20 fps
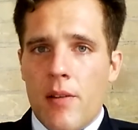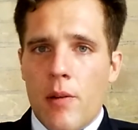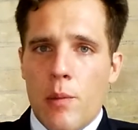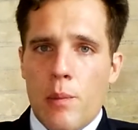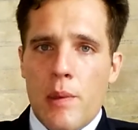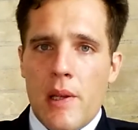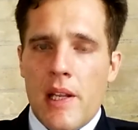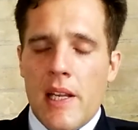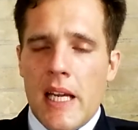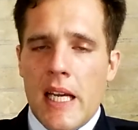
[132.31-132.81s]
They'll
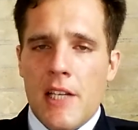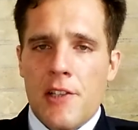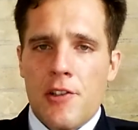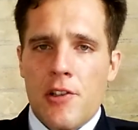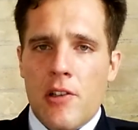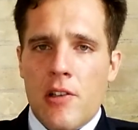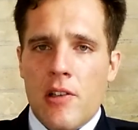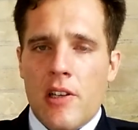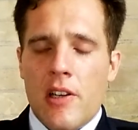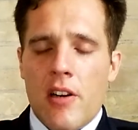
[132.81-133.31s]
be
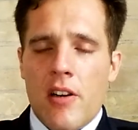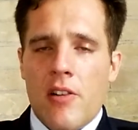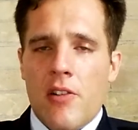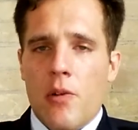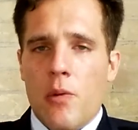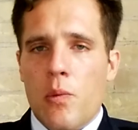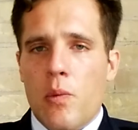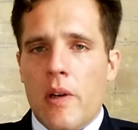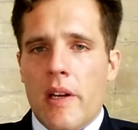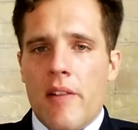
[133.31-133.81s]
National Guard
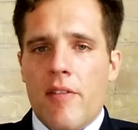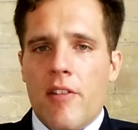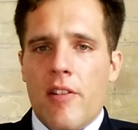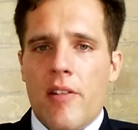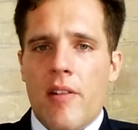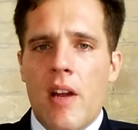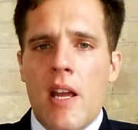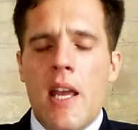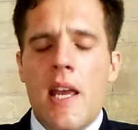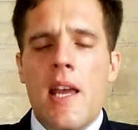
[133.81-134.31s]
or
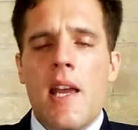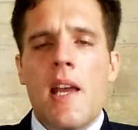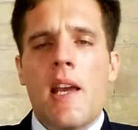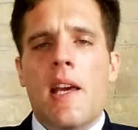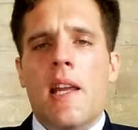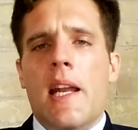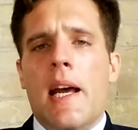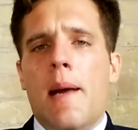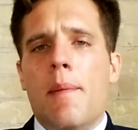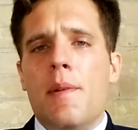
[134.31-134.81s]
whatever
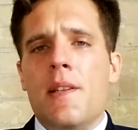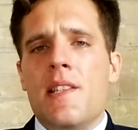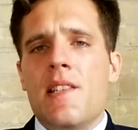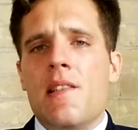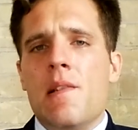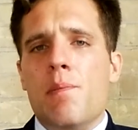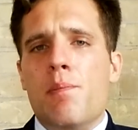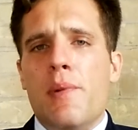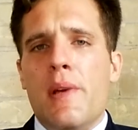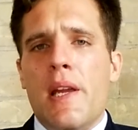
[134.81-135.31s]
it happens
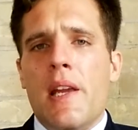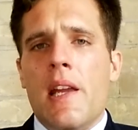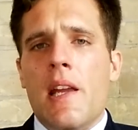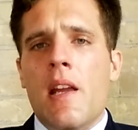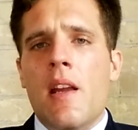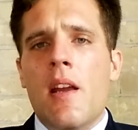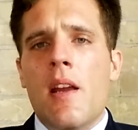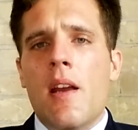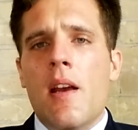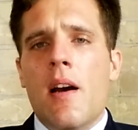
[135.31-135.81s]
to be.